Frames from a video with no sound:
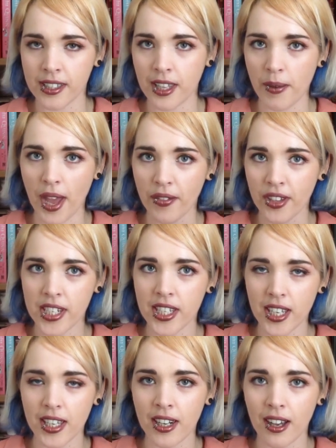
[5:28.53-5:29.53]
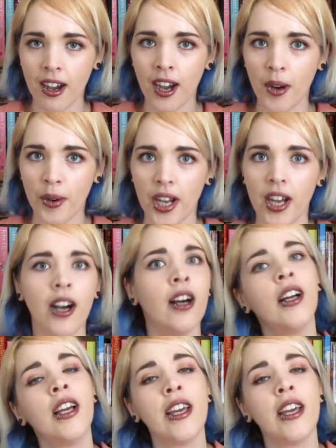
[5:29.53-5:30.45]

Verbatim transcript: So we have Gideon, our